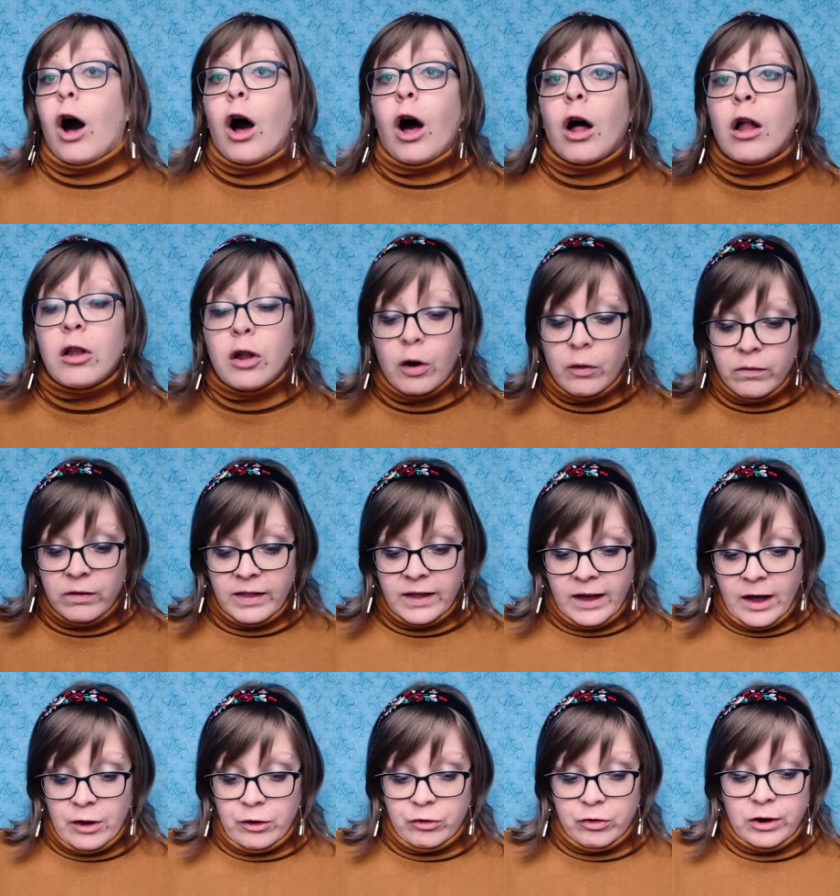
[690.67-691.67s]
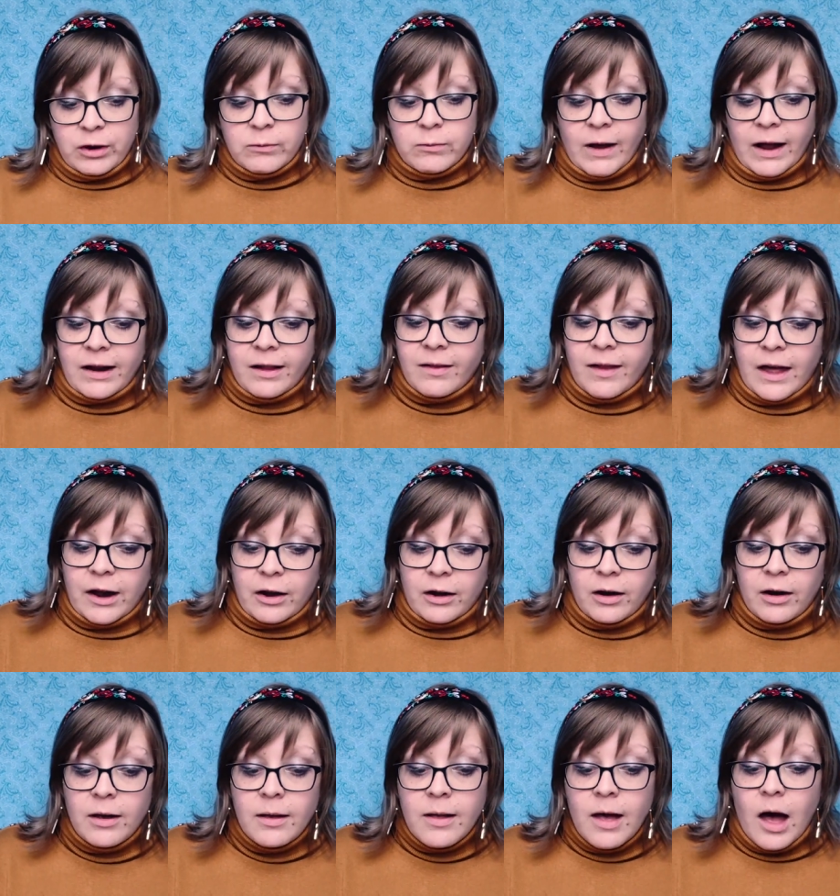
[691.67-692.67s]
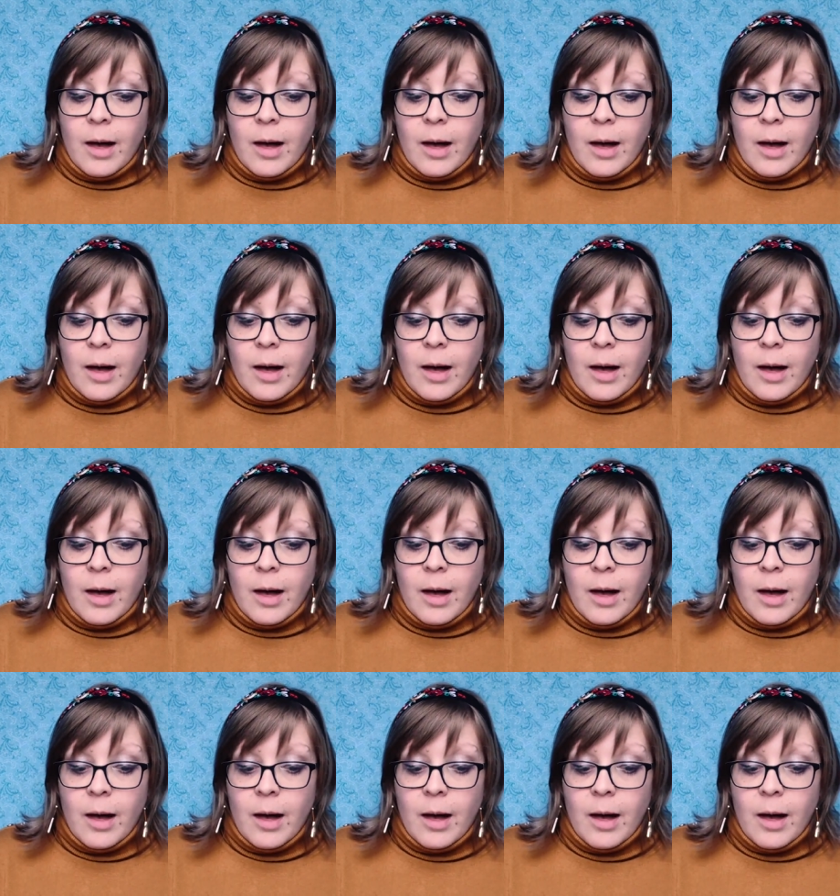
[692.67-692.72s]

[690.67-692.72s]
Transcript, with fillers: all over the country write a letter